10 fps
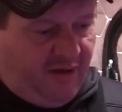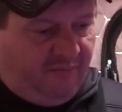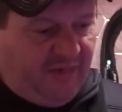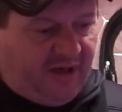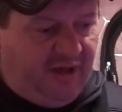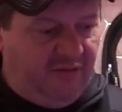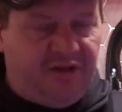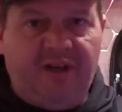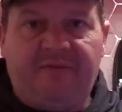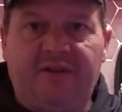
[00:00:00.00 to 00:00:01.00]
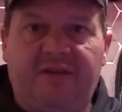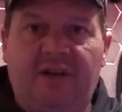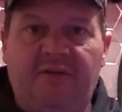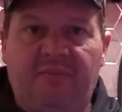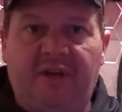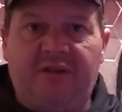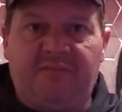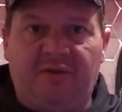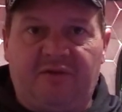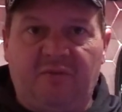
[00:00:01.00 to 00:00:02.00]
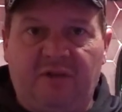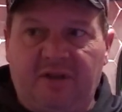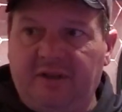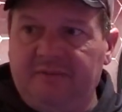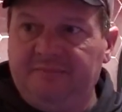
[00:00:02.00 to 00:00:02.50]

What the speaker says: Make a huge difference in how that bait's supposed to work.